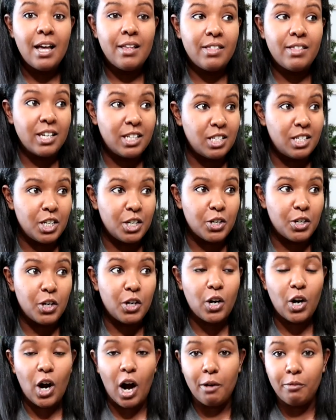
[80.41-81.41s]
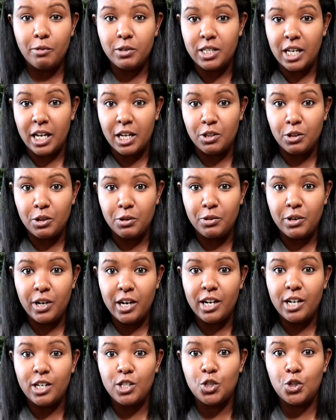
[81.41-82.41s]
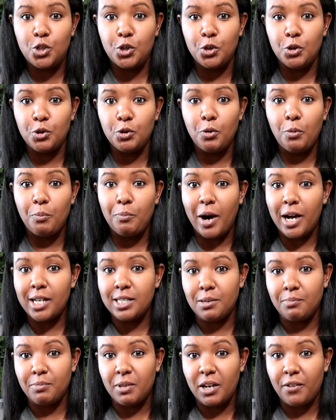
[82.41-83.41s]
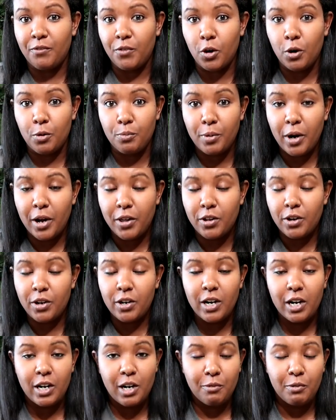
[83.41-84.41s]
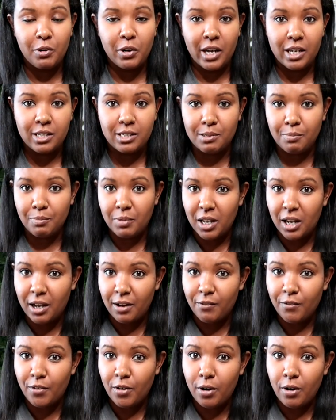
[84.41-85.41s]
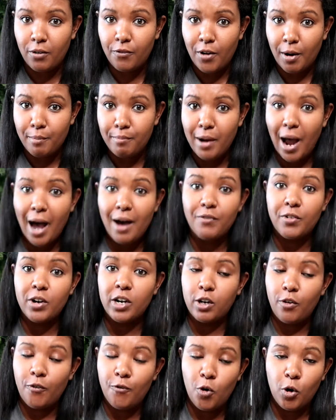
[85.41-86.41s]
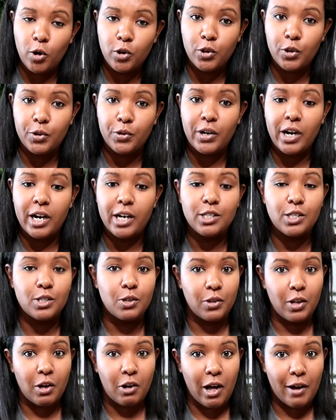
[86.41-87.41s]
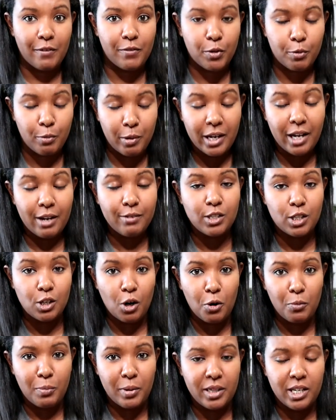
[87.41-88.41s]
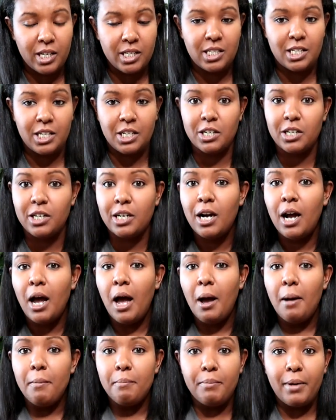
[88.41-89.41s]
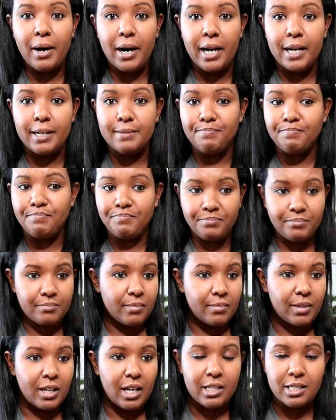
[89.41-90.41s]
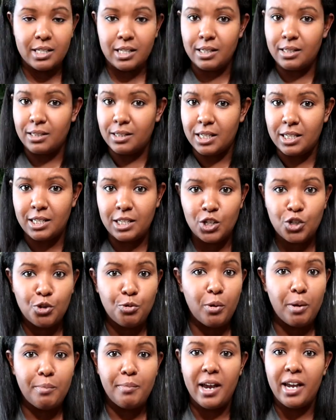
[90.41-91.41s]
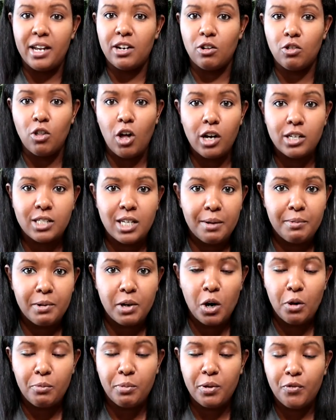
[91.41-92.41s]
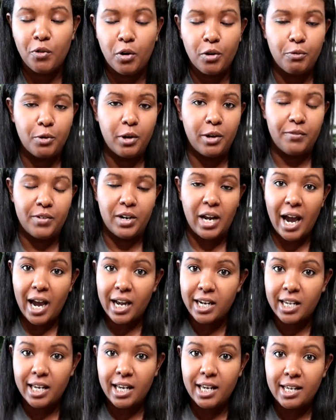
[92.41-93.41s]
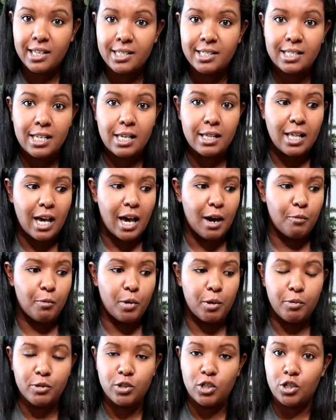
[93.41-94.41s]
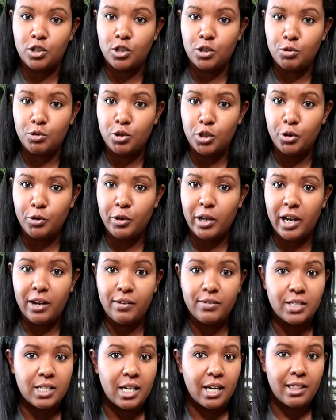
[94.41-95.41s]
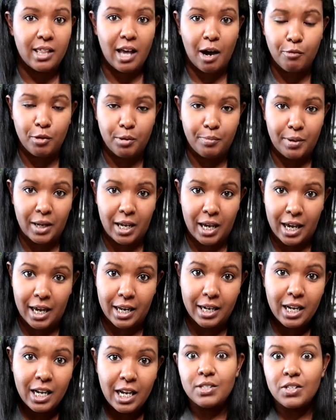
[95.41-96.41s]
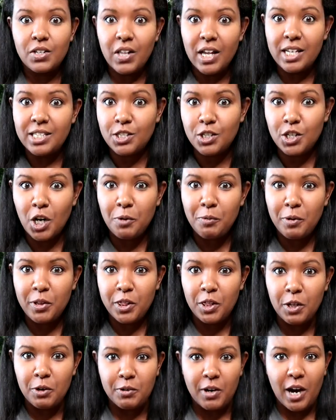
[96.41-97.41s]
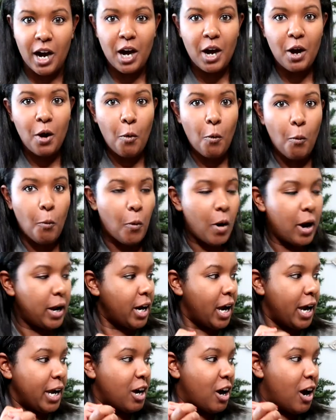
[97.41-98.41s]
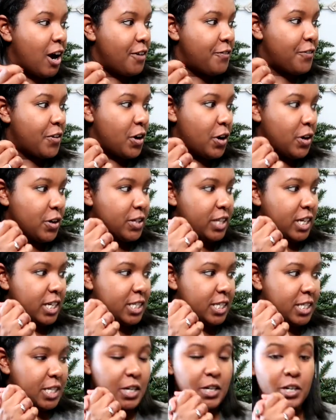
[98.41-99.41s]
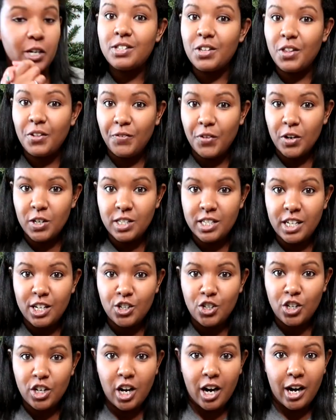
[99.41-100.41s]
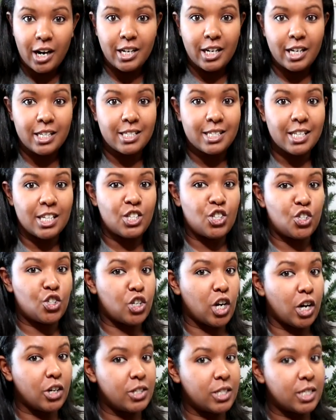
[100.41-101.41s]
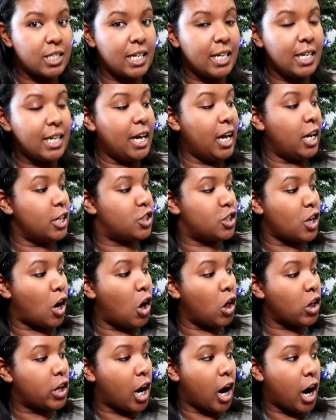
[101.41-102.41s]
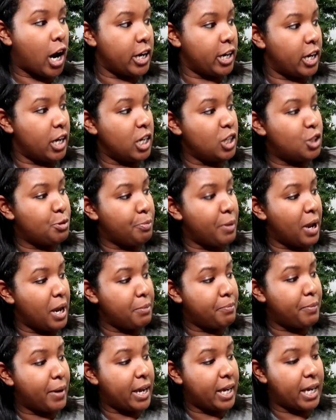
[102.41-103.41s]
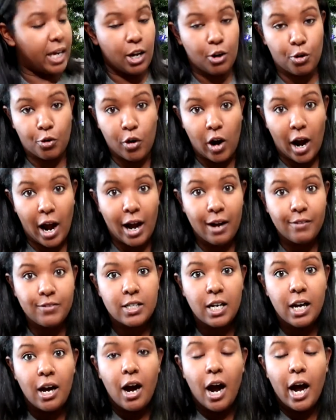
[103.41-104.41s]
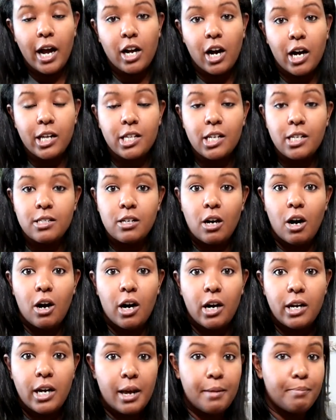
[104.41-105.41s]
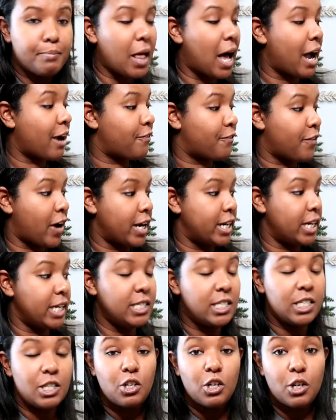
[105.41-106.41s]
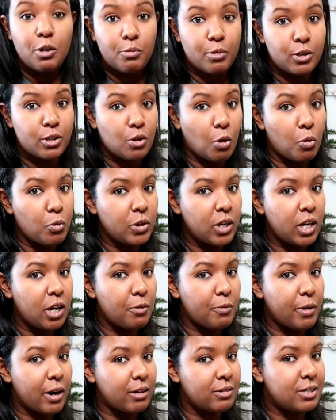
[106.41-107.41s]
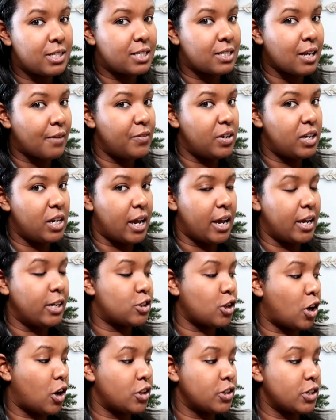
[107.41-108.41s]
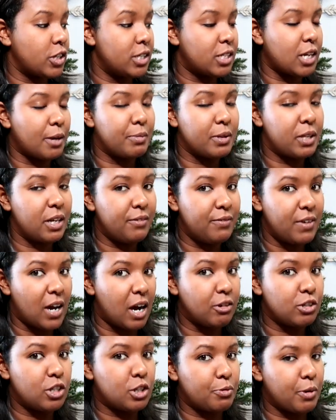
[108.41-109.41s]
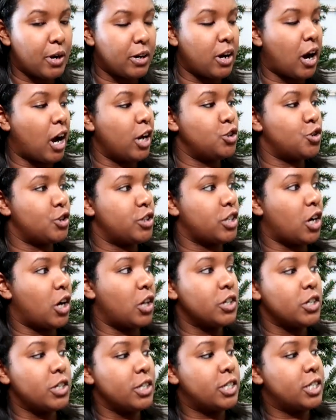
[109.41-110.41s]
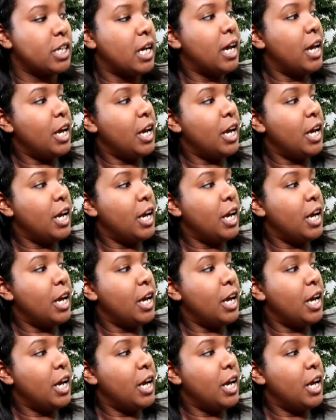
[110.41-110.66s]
This year, I will take Luna to buy something for her brother, and I will get something for, from Maverick for Luna. So they'll have three gifts to open this year. But it's a decision we made a long time ago before we even had kids that we would just do two gifts and that would be it. So let's start with Luna, what I got for her this year. So the first thing she got is this Chelsea doll cottage made by Kidcraft. I got this on a Black Friday deal. It was only around seventy-eight dollars. I believe now it's around one hundred dollars.